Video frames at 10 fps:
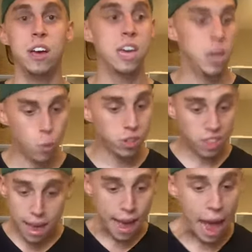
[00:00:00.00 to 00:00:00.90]
he was
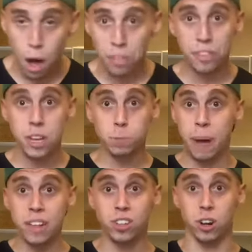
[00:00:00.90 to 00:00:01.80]
the healthiest
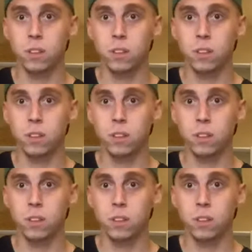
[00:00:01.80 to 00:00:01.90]
pitcher.